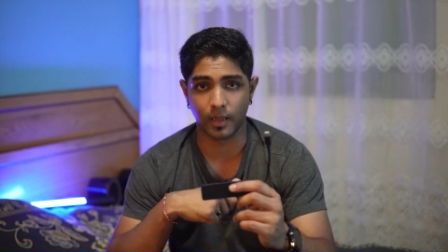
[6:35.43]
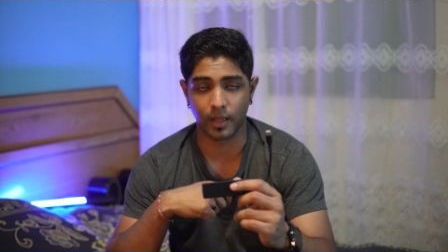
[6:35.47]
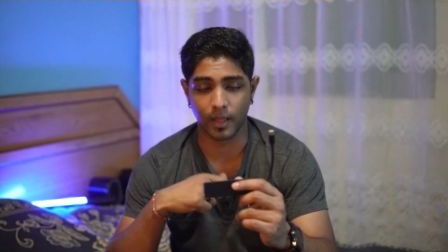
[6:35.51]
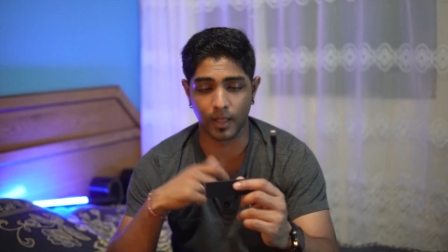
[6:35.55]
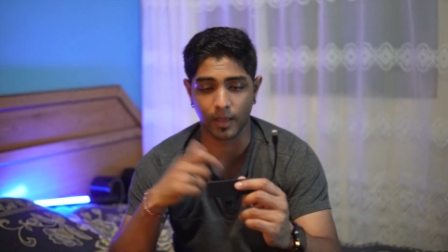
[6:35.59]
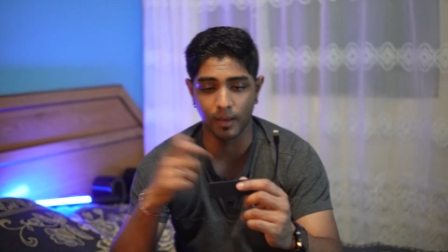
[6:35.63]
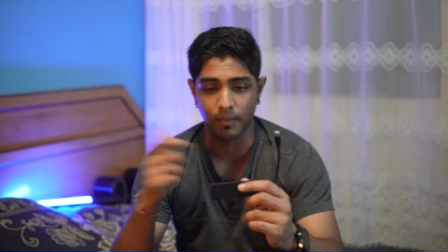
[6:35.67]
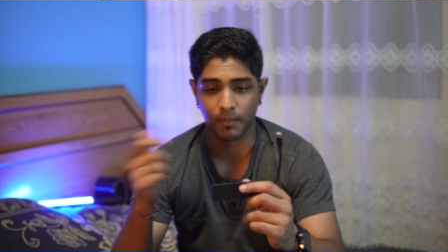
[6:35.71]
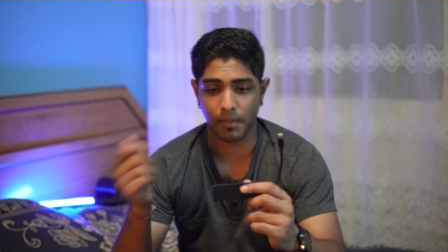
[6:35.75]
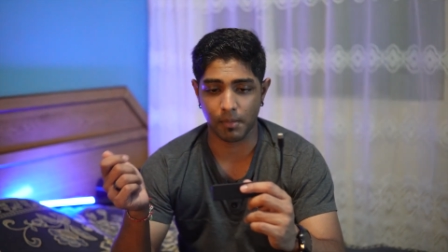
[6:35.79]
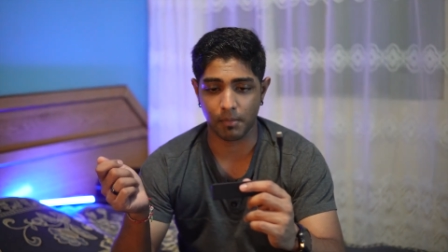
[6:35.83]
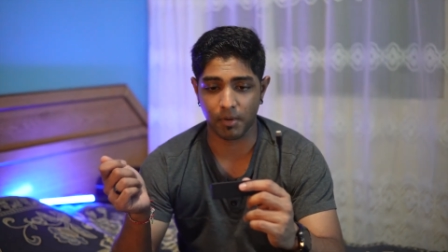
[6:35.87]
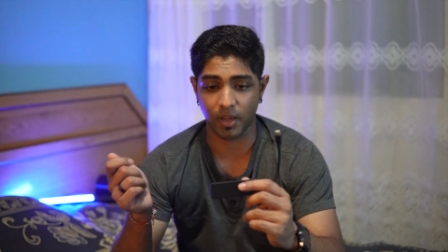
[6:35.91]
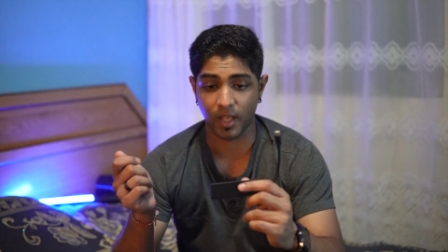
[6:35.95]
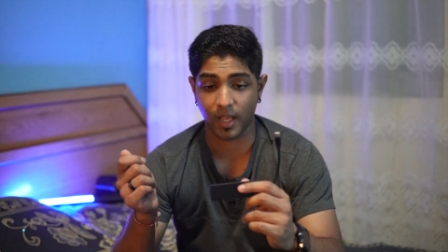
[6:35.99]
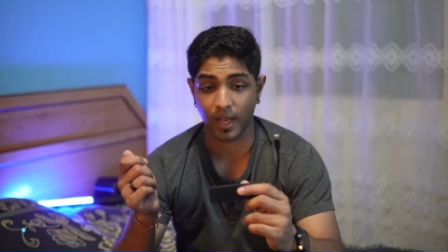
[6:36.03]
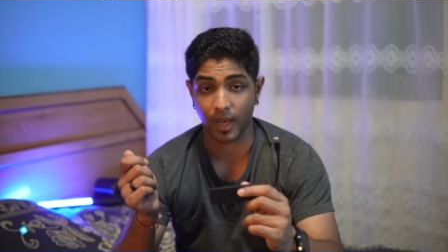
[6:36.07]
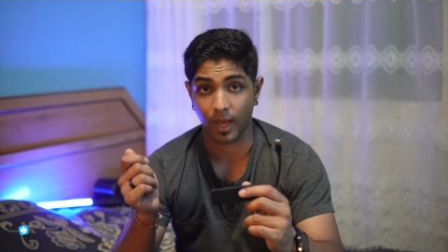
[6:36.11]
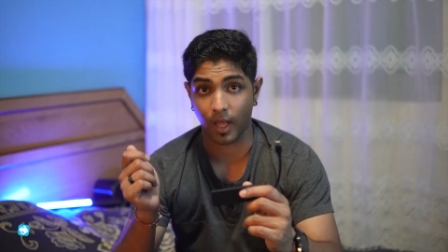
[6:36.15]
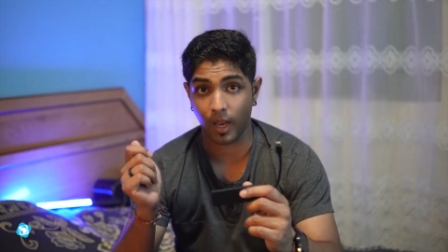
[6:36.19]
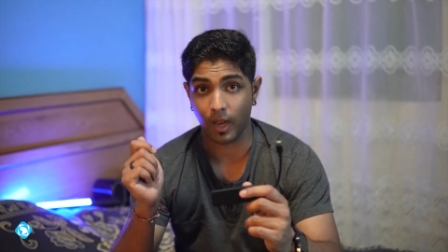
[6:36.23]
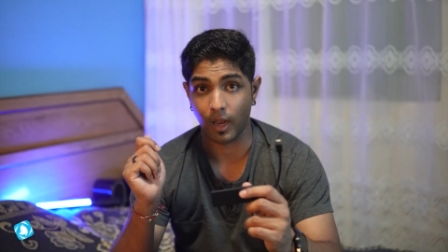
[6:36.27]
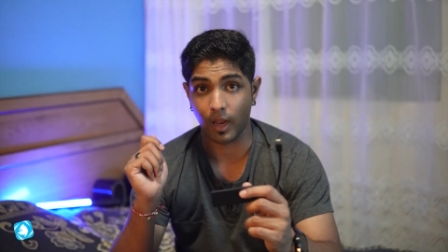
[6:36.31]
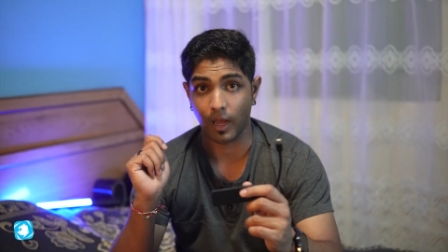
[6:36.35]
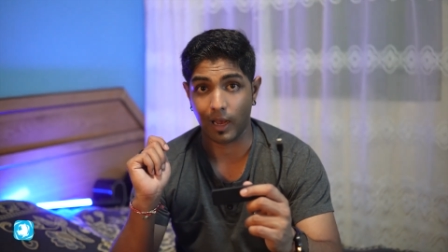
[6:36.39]
the memory
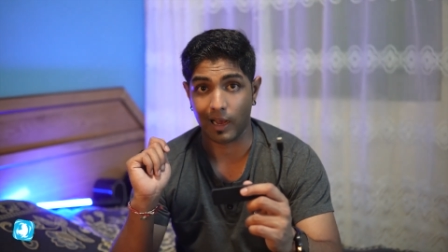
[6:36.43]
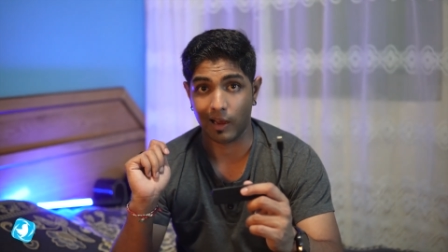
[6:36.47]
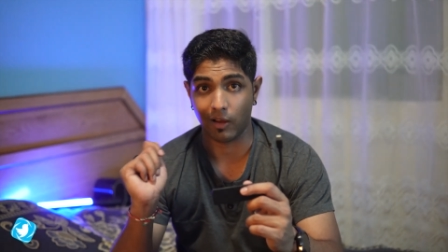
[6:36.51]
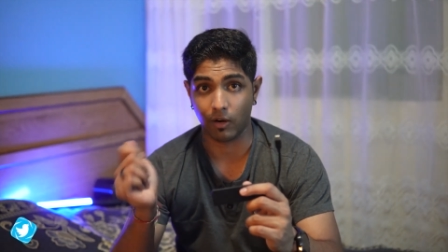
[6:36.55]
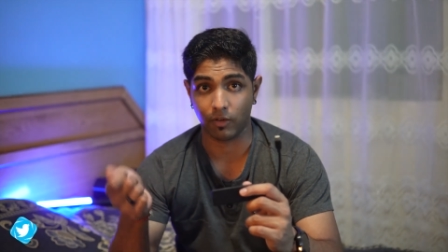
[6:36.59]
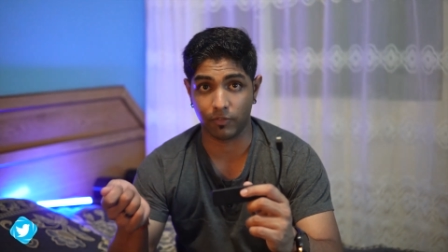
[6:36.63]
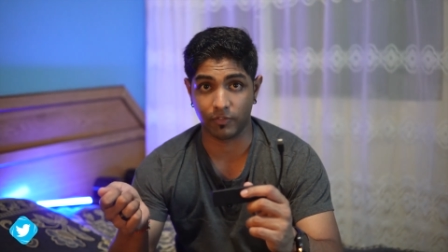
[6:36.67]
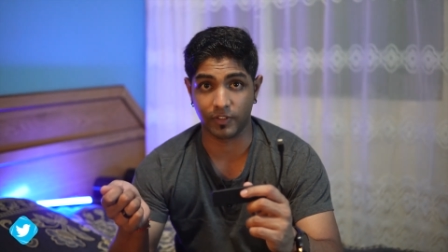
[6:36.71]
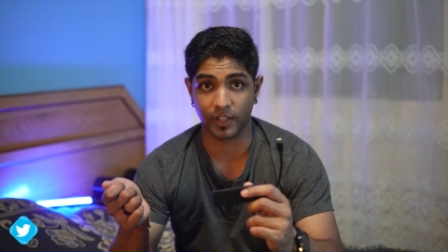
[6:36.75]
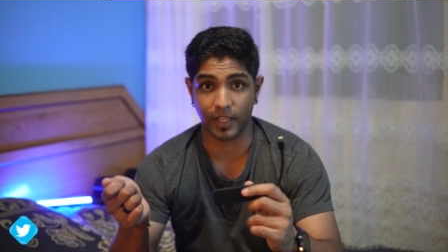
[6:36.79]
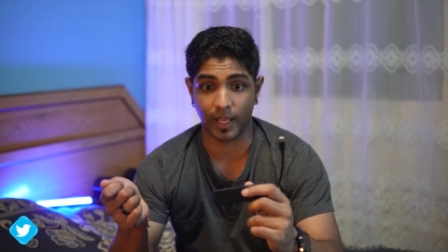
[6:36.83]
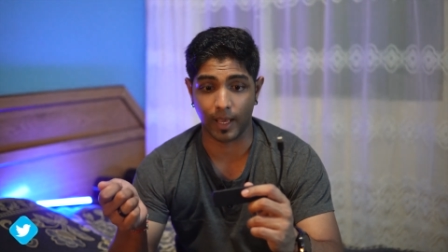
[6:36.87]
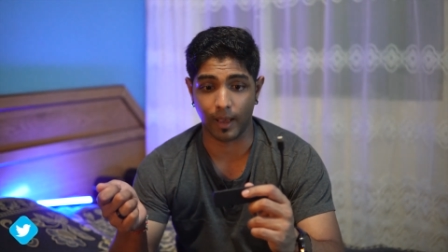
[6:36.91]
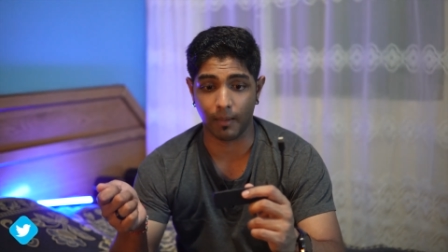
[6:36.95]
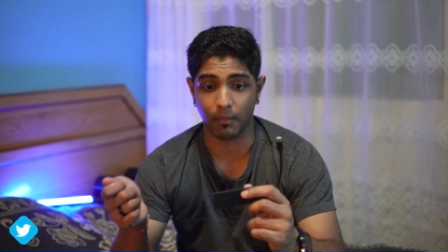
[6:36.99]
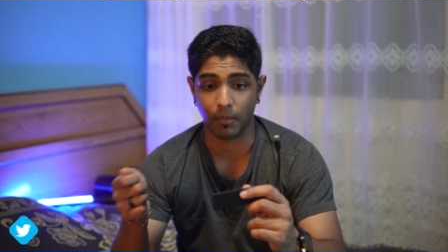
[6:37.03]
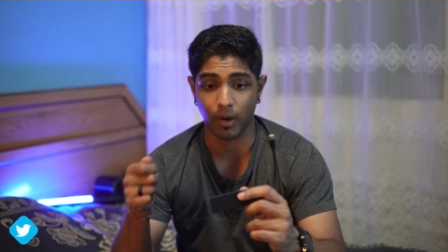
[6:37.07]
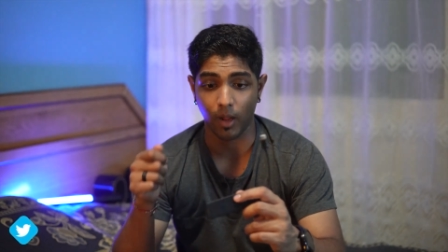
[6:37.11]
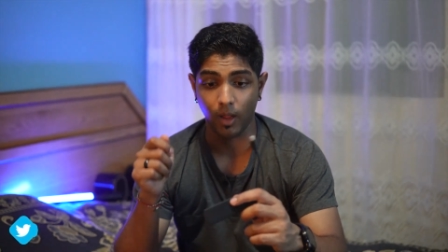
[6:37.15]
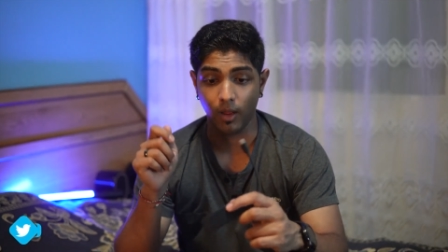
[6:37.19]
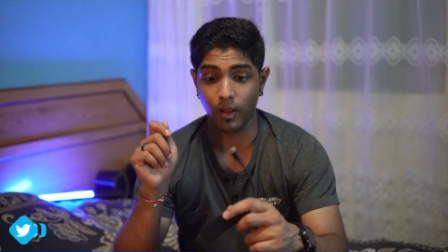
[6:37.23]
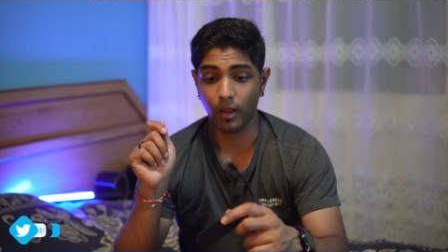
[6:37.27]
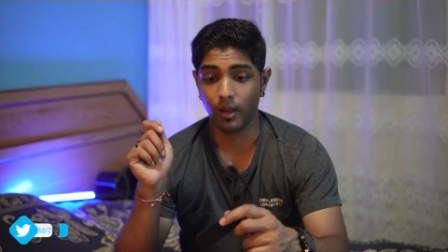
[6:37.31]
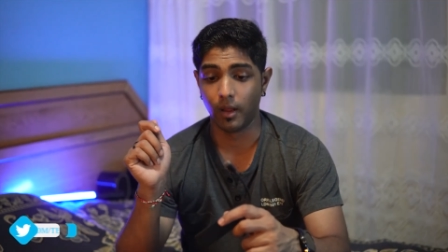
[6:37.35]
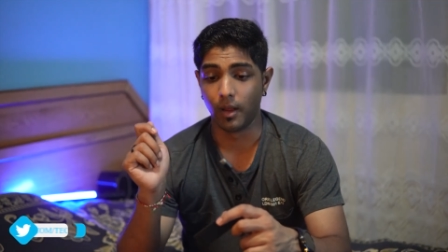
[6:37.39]
card out of the
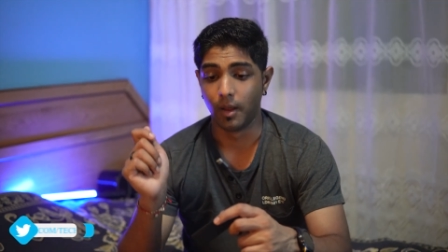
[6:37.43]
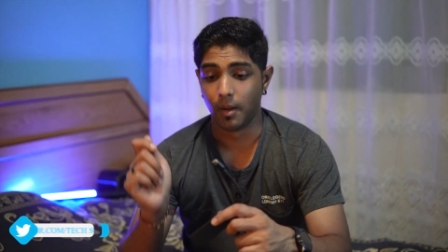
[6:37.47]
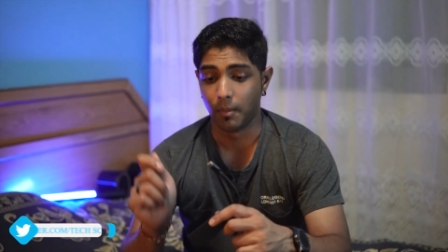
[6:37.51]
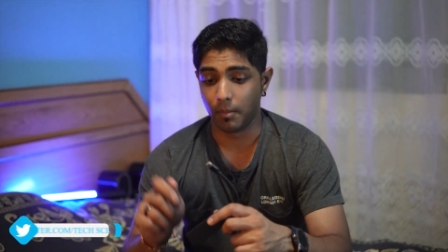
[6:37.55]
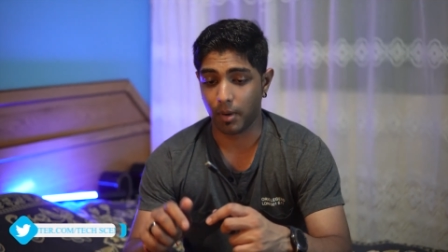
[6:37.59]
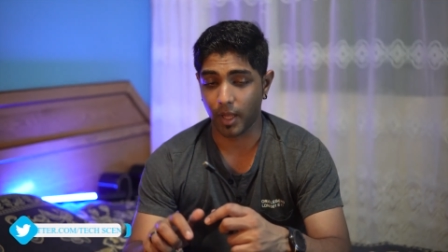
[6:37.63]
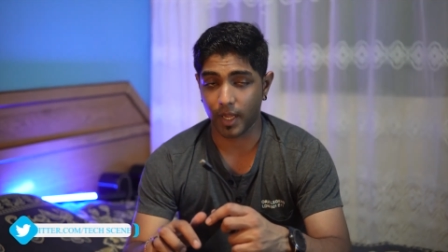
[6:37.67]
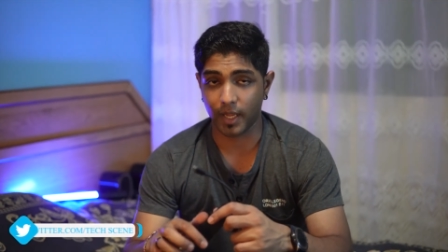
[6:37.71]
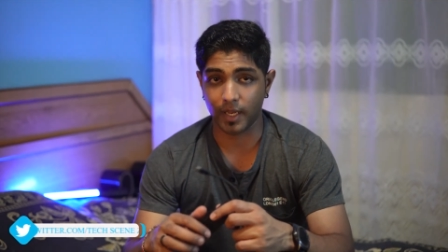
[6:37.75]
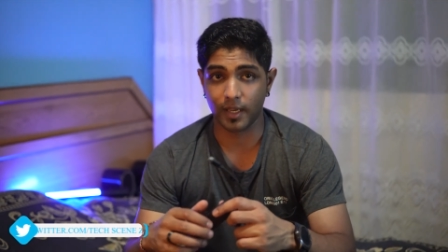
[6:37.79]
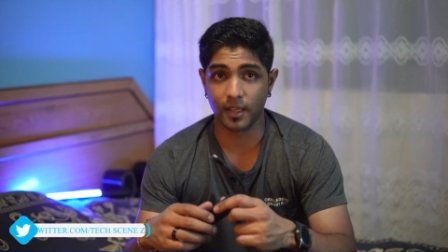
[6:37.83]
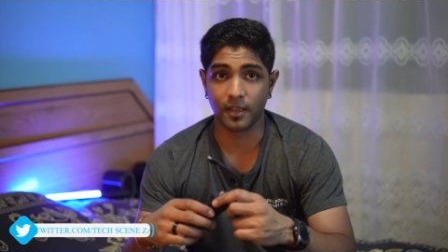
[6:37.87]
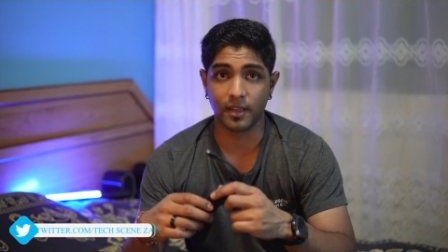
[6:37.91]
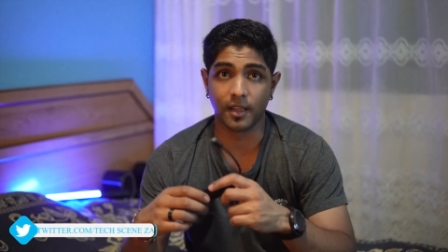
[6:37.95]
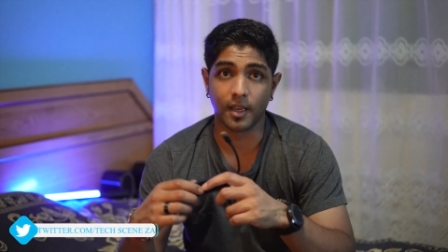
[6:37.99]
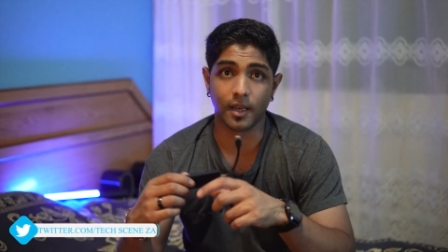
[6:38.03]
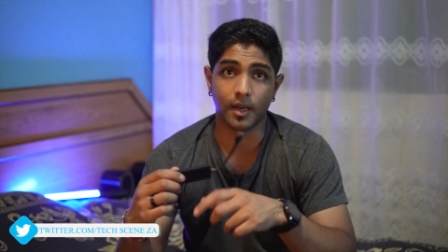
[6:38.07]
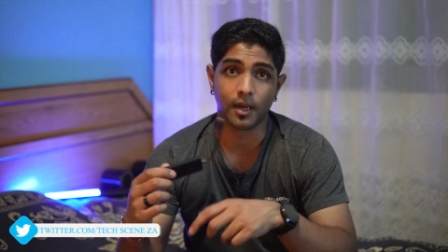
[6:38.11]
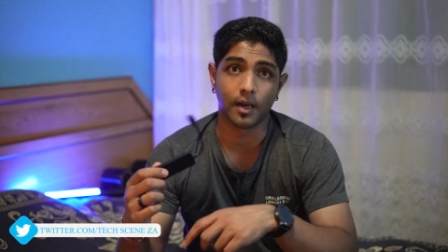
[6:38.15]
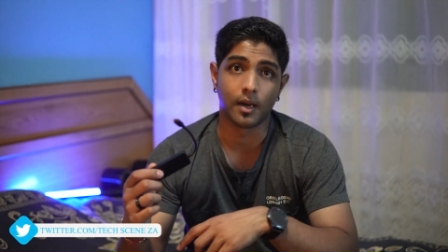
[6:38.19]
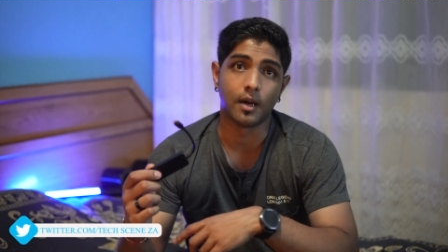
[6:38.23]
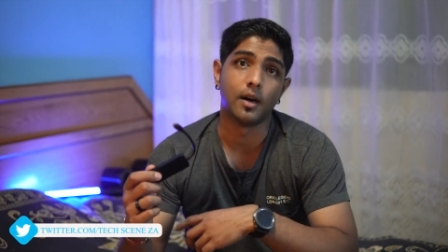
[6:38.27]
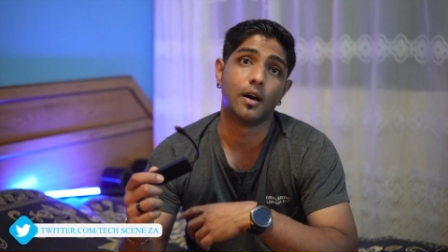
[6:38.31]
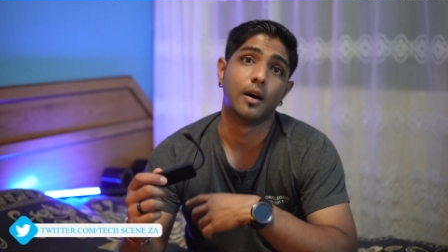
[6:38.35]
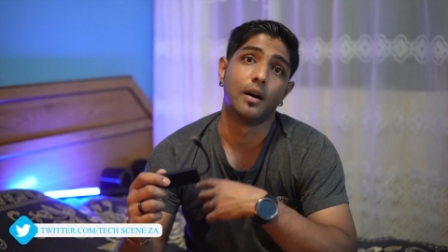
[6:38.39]
camera plug it in
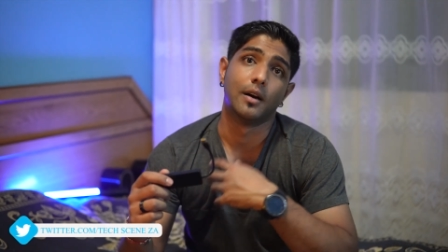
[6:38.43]
here